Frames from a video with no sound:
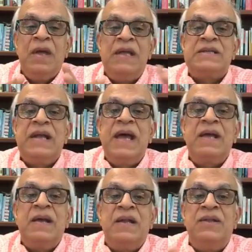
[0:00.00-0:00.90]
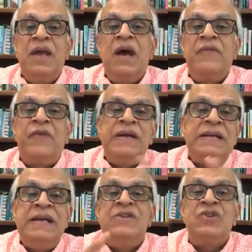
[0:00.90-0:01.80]
It's like they are
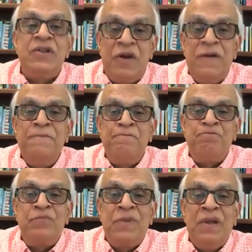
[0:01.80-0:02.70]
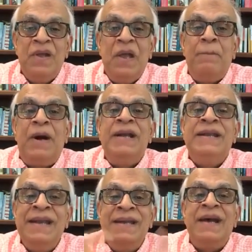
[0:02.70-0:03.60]
fighting each other, but
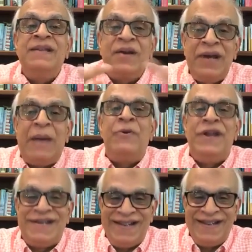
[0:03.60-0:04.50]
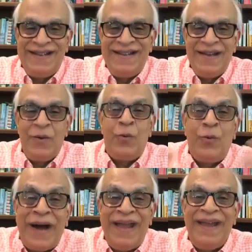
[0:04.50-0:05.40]
in India they're collaborating.
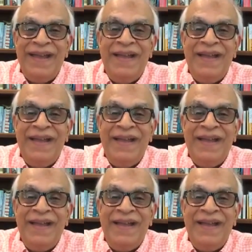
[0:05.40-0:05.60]
Why?